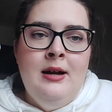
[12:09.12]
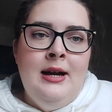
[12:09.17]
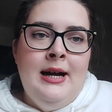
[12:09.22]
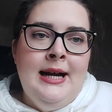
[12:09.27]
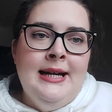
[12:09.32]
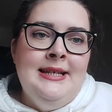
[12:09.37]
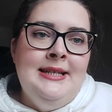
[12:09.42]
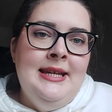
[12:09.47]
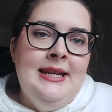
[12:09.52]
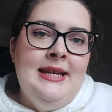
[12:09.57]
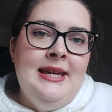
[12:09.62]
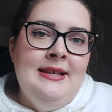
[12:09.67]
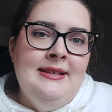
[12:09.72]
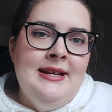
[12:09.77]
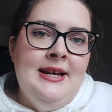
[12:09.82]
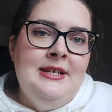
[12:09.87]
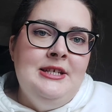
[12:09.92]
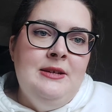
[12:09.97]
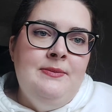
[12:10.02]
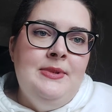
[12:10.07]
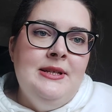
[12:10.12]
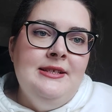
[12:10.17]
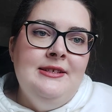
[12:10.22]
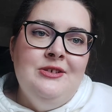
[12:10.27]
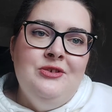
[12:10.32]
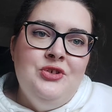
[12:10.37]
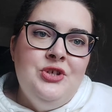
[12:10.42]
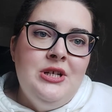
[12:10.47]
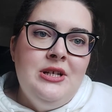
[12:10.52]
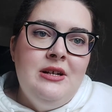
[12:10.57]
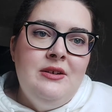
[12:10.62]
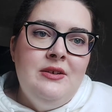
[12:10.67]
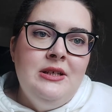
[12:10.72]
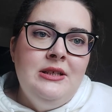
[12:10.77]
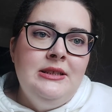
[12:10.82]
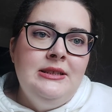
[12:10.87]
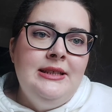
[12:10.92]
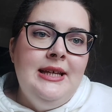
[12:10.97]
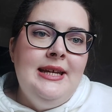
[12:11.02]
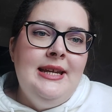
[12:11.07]
I take anxiety pills in
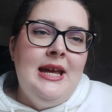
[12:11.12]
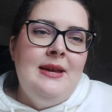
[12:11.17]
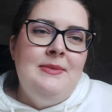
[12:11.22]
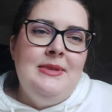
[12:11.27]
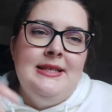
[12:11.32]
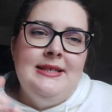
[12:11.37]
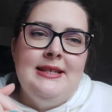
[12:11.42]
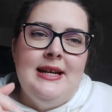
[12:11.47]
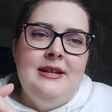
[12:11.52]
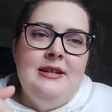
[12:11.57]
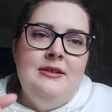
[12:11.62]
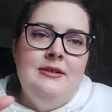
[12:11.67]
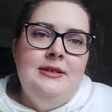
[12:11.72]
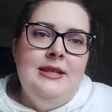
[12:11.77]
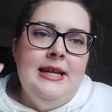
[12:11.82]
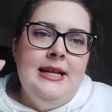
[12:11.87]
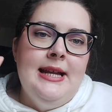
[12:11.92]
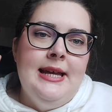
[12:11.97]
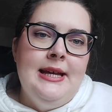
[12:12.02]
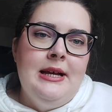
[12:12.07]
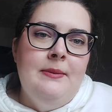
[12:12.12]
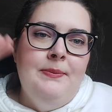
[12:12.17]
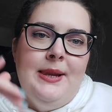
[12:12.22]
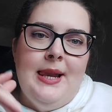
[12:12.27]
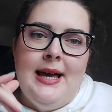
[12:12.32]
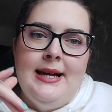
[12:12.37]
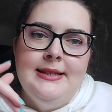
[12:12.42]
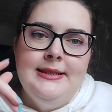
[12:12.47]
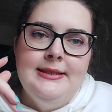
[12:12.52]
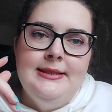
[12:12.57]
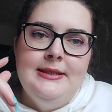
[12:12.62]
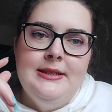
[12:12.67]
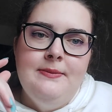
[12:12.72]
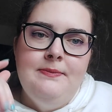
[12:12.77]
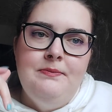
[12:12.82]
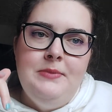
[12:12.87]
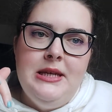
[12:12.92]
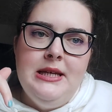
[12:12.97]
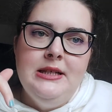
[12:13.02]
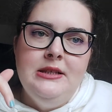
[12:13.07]
general, and I've been starting to take like a plant
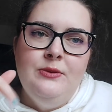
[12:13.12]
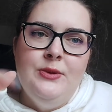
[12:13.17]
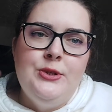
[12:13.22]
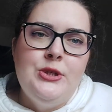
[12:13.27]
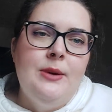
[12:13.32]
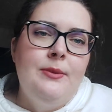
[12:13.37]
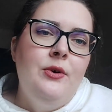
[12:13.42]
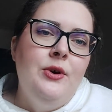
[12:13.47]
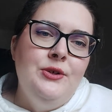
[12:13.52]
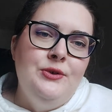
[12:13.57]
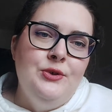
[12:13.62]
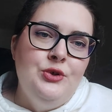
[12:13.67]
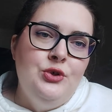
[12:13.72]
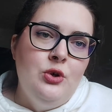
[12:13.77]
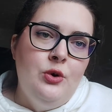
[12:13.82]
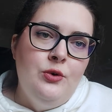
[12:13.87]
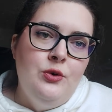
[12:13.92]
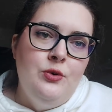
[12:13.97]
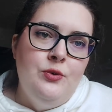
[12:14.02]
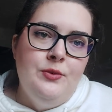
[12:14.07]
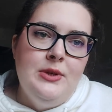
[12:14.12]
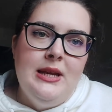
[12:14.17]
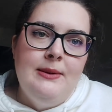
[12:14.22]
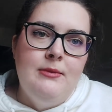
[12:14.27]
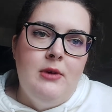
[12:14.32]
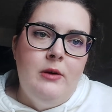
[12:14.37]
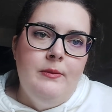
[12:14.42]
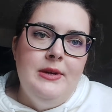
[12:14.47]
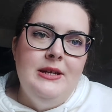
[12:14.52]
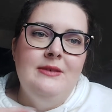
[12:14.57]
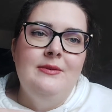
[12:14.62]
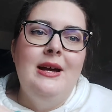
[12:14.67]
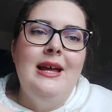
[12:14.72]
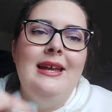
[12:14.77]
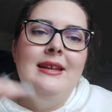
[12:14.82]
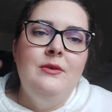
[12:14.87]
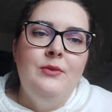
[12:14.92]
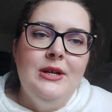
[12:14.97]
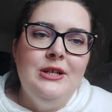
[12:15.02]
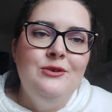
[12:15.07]
pill, which I'm going to show you in a moment. But
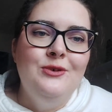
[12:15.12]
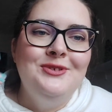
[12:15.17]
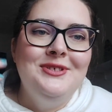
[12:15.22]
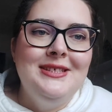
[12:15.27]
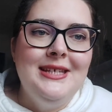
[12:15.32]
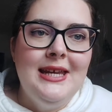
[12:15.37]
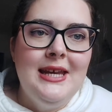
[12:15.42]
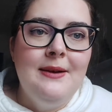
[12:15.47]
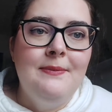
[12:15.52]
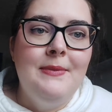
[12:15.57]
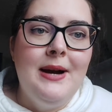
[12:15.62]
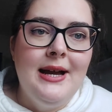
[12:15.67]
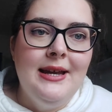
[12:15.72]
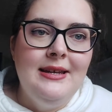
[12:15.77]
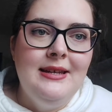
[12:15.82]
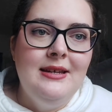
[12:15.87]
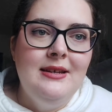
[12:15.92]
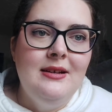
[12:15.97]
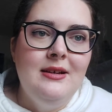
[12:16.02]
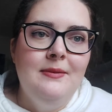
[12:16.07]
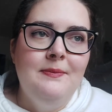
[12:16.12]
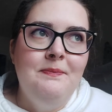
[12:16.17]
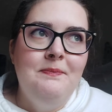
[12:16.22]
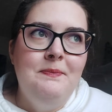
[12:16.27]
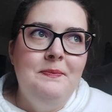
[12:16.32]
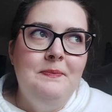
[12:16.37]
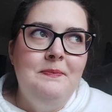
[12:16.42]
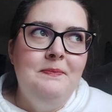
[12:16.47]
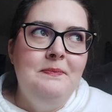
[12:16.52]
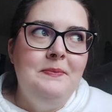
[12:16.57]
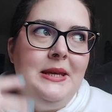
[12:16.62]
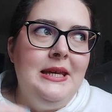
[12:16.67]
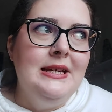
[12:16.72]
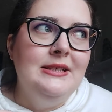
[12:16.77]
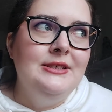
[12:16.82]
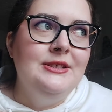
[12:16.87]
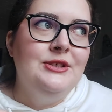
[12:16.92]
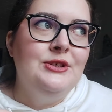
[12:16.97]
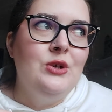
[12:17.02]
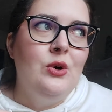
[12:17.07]
anyway, don't take my
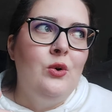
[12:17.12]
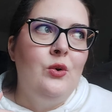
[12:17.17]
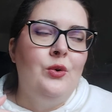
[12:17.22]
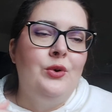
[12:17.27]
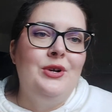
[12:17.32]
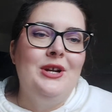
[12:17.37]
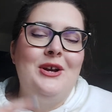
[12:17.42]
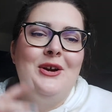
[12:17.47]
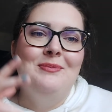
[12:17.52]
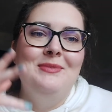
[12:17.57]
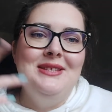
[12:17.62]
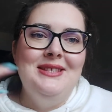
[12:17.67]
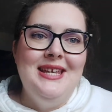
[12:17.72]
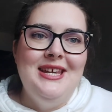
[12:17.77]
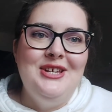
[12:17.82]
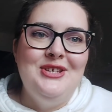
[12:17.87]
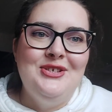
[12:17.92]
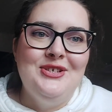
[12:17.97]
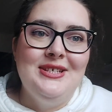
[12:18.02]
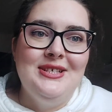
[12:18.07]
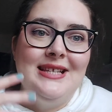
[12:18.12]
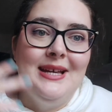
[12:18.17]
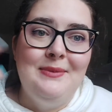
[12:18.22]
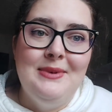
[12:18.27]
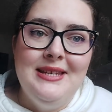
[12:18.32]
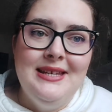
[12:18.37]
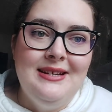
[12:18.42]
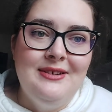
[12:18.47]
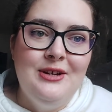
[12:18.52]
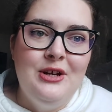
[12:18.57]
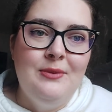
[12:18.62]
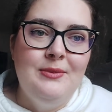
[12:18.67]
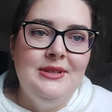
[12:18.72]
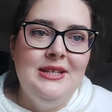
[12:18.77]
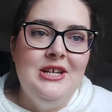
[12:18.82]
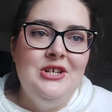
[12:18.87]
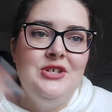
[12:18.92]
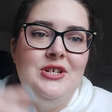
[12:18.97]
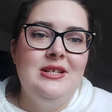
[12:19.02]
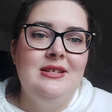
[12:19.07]
pills or recommendations, like medical
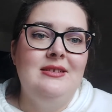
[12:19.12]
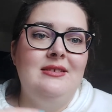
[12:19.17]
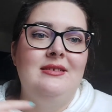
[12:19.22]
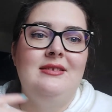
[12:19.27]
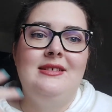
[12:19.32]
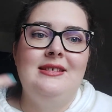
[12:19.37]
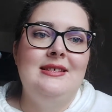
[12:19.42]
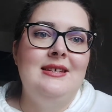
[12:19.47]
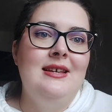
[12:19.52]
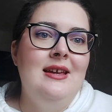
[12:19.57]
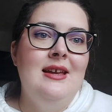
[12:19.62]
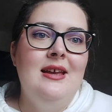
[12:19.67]
recommendations,